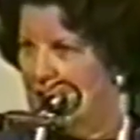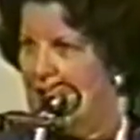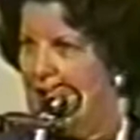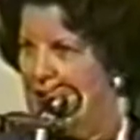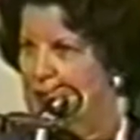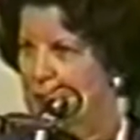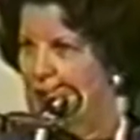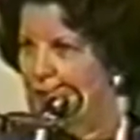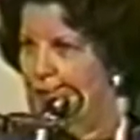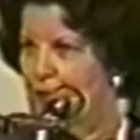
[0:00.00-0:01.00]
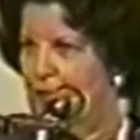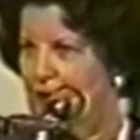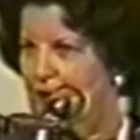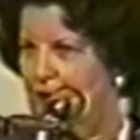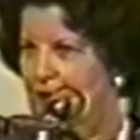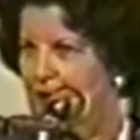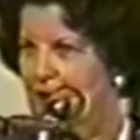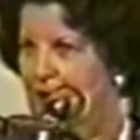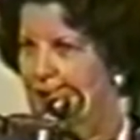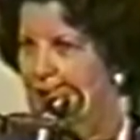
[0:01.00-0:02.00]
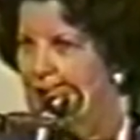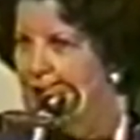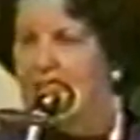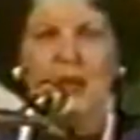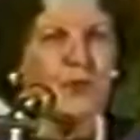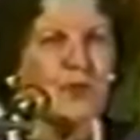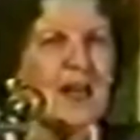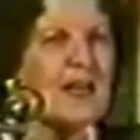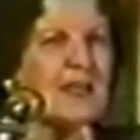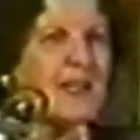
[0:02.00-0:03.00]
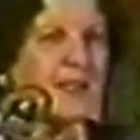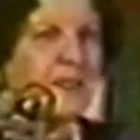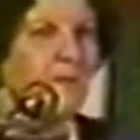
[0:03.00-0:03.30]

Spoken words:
has been fulfilled. It really doesn't